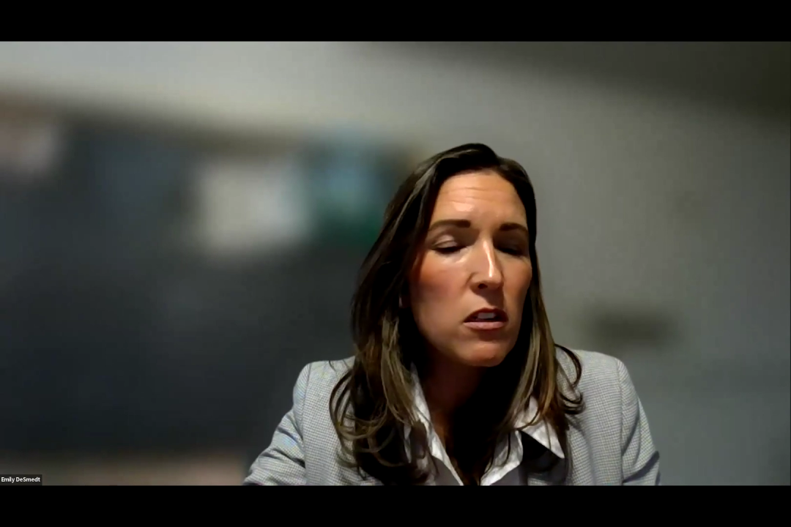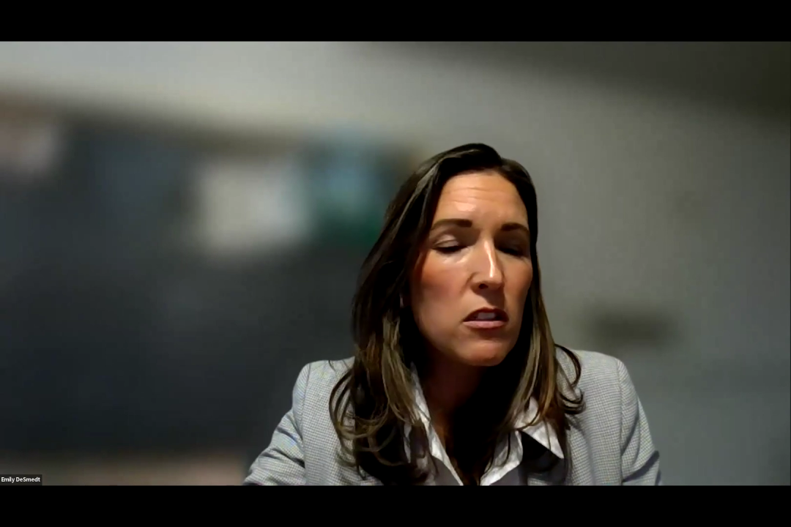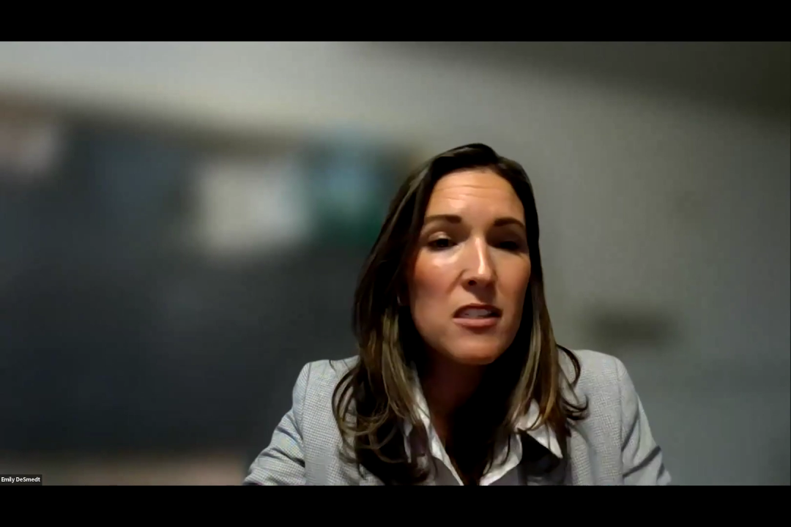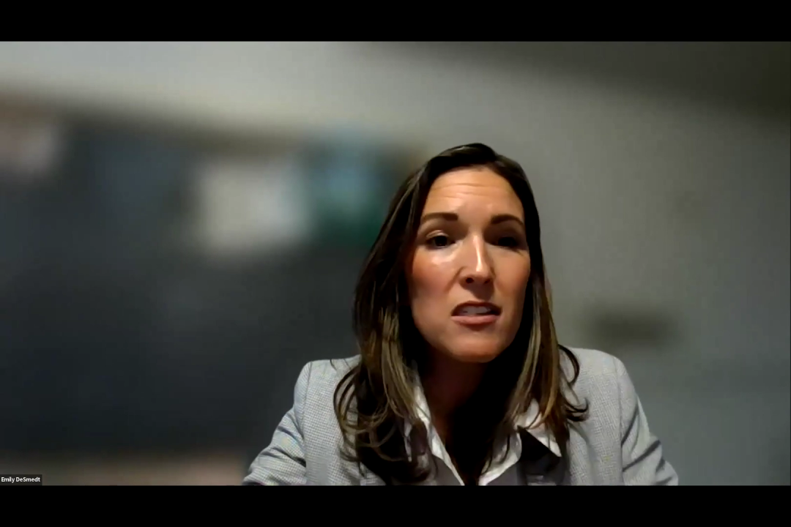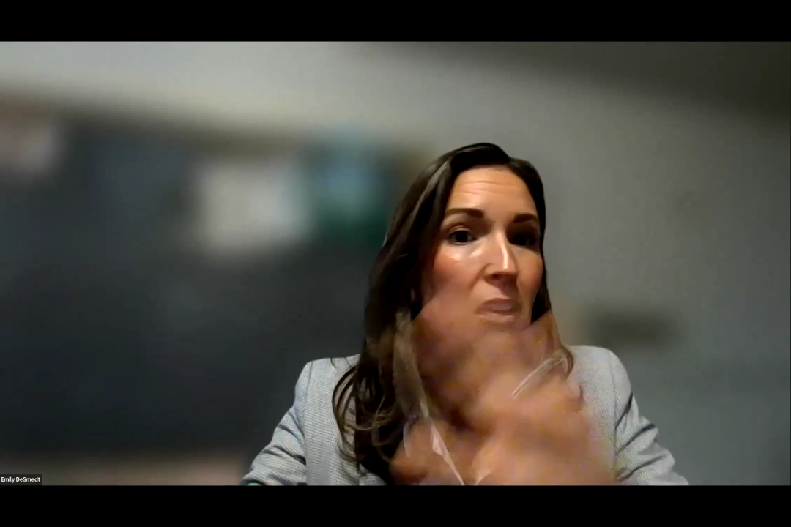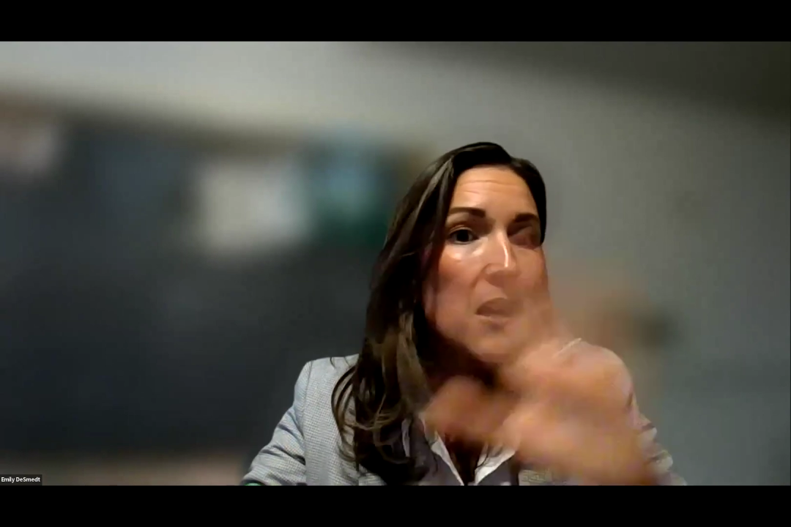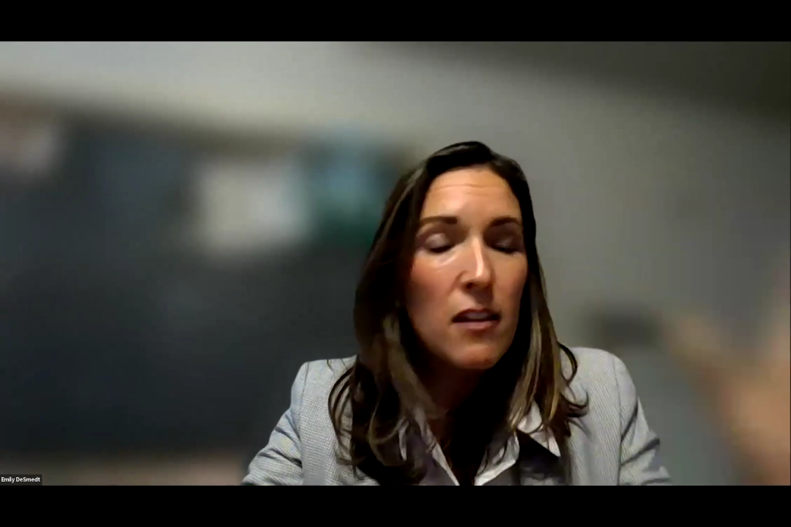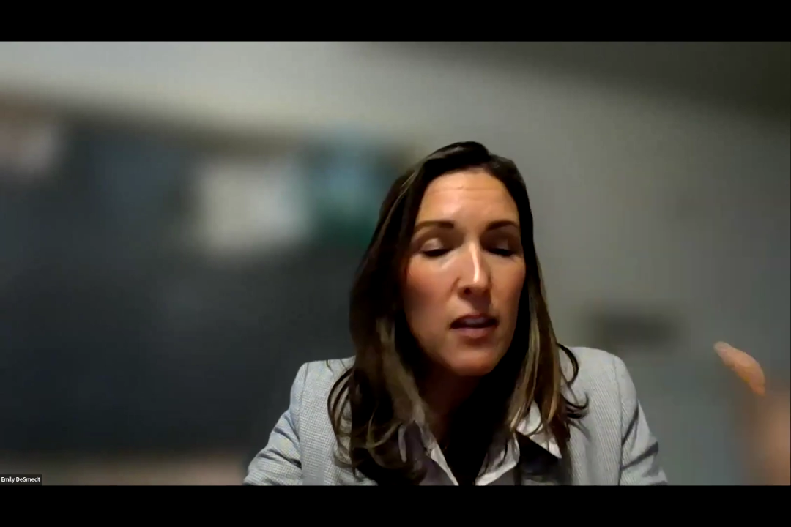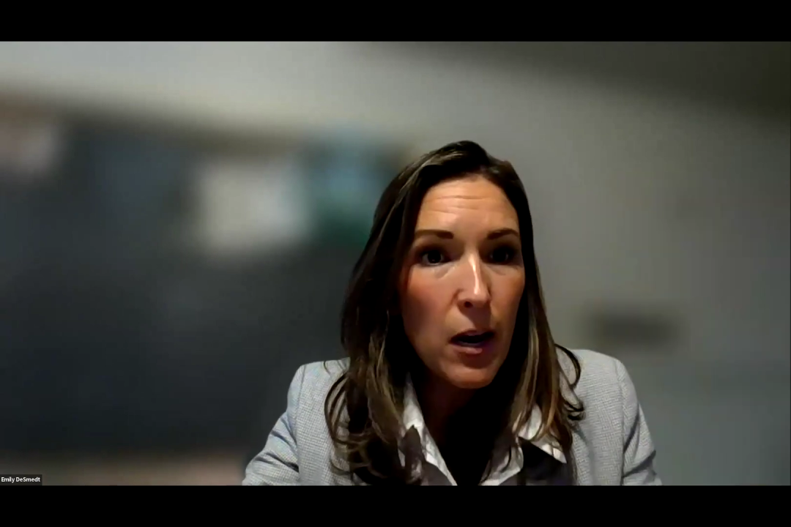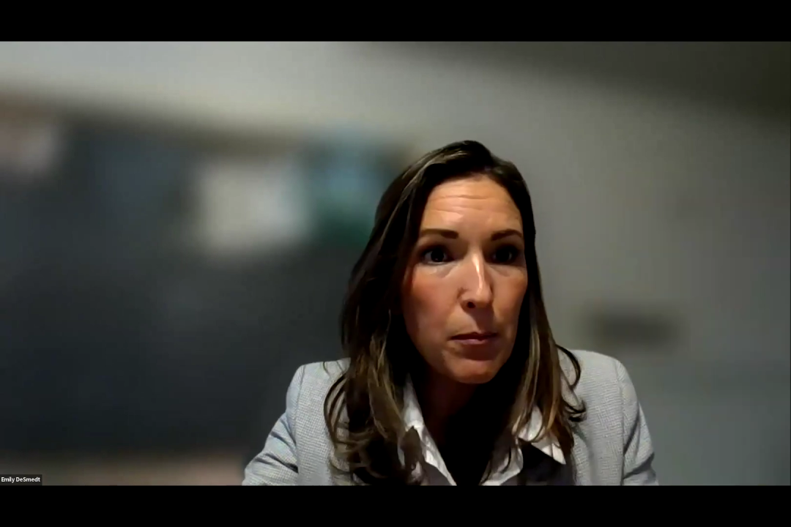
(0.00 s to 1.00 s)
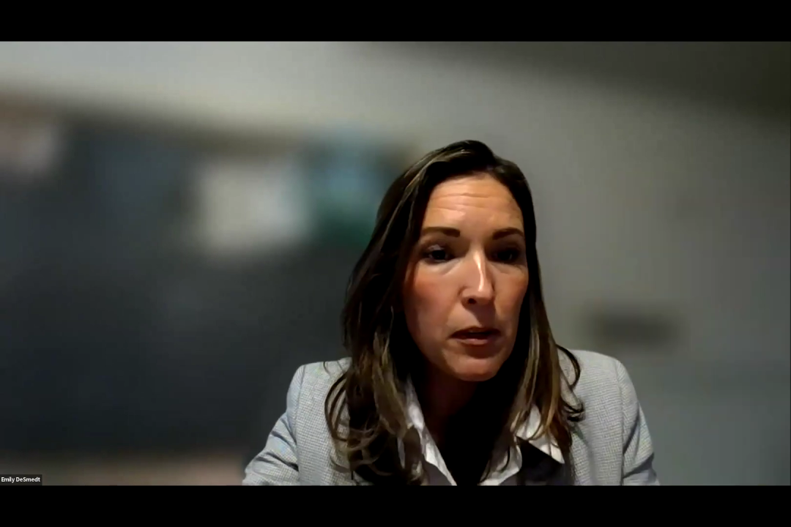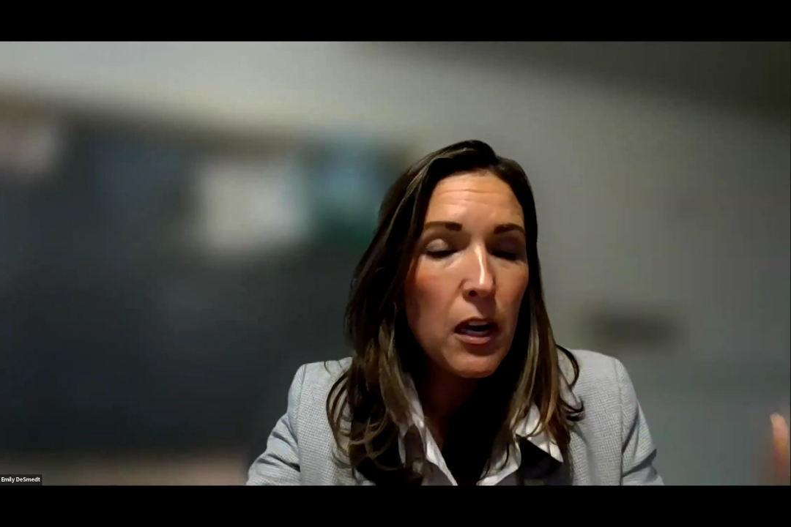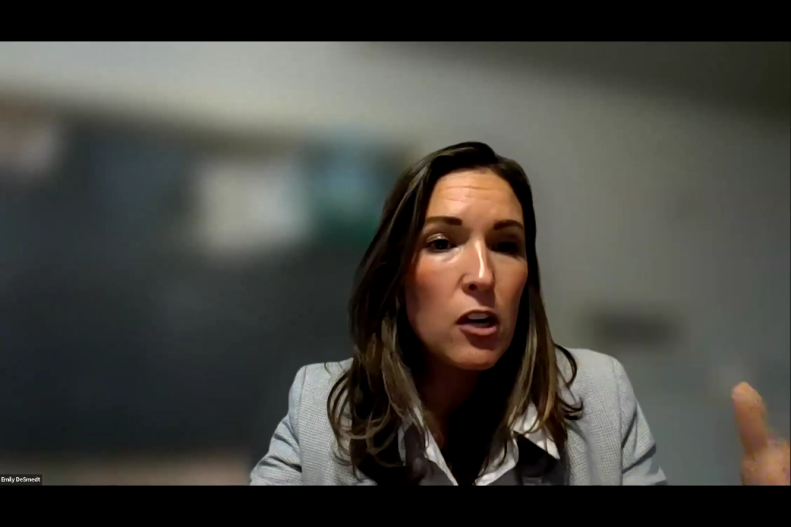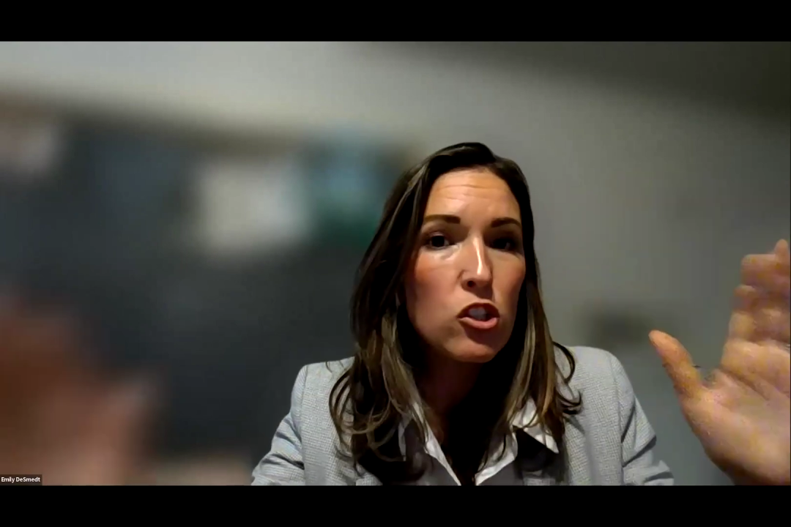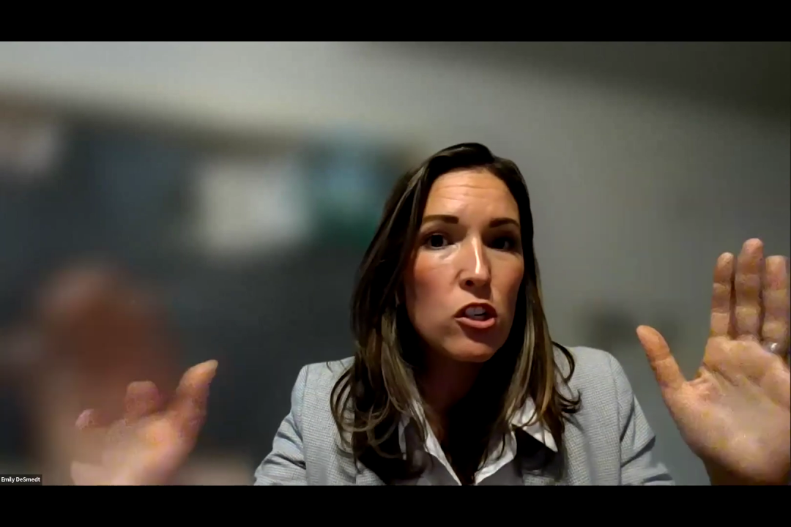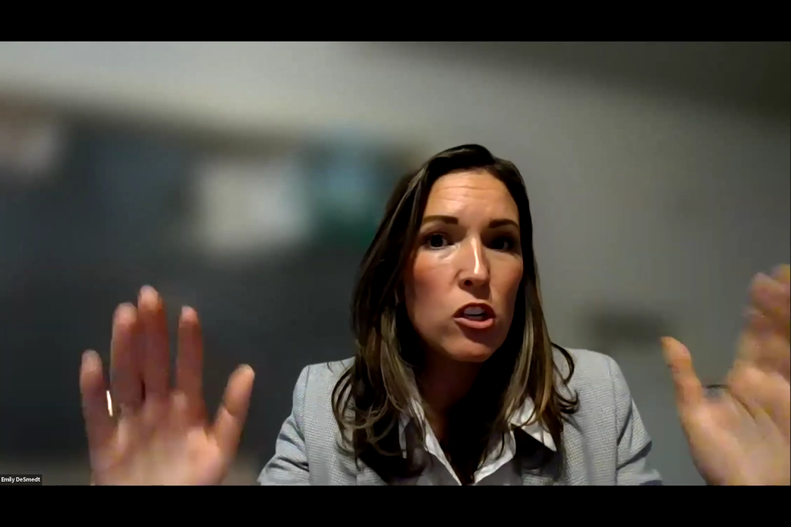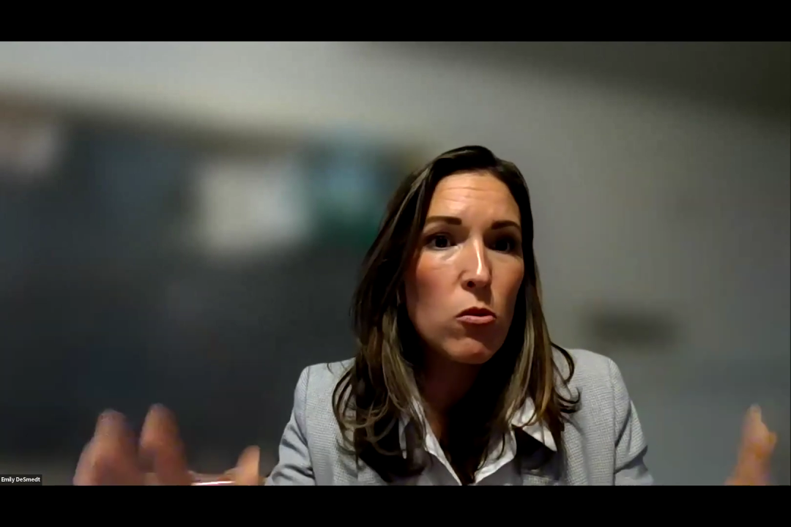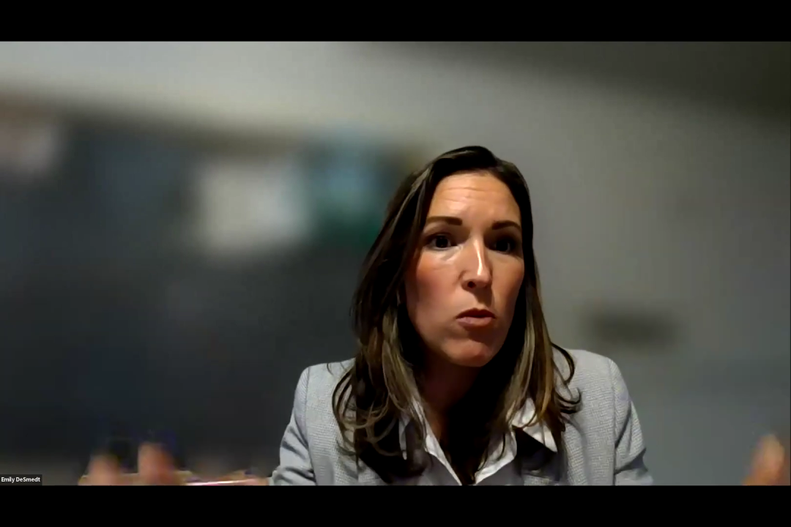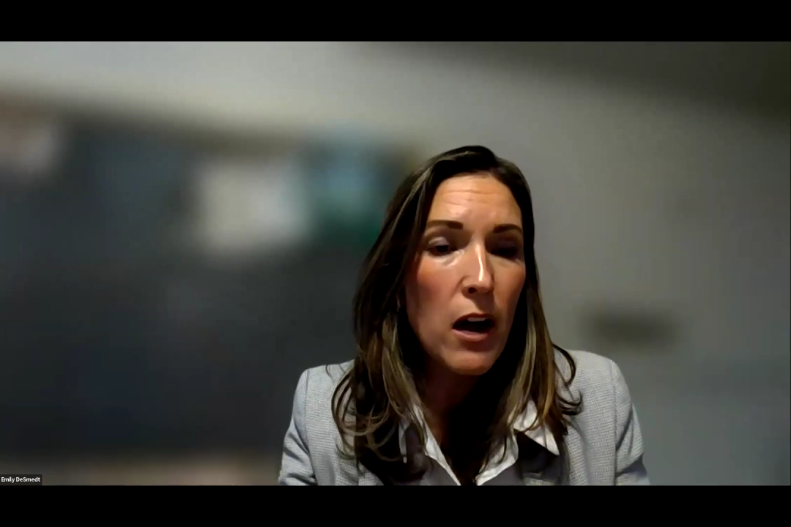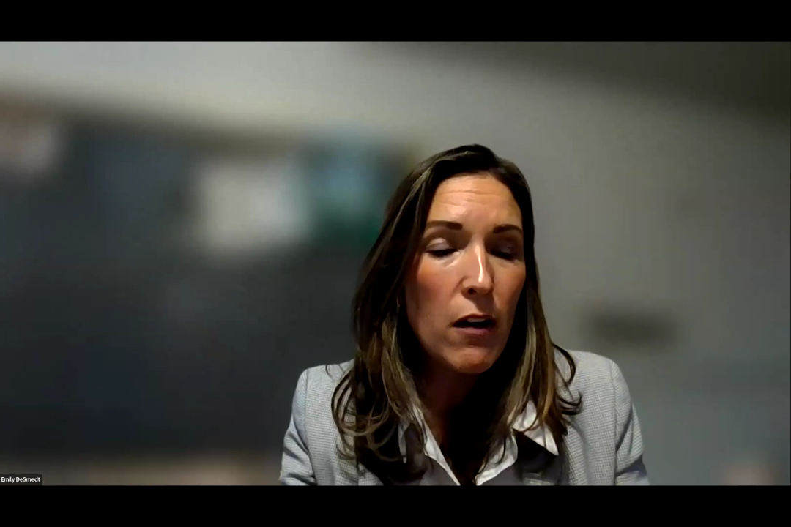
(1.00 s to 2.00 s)
doesn't say in the application
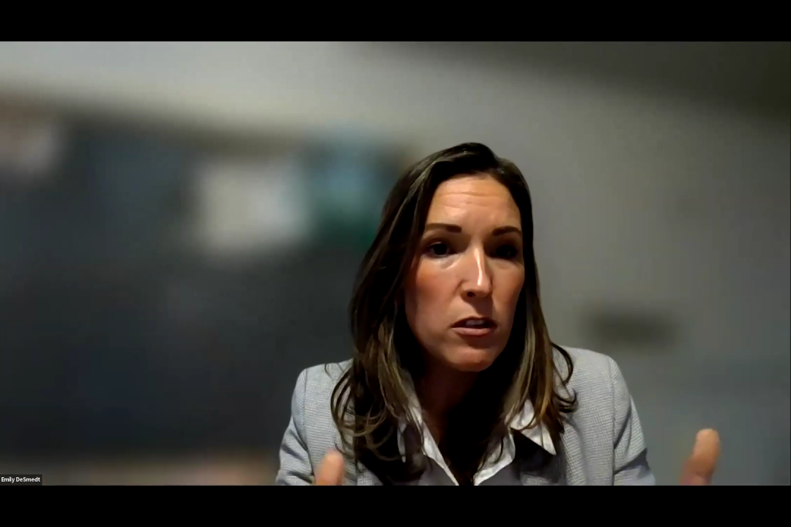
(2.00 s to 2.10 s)
you have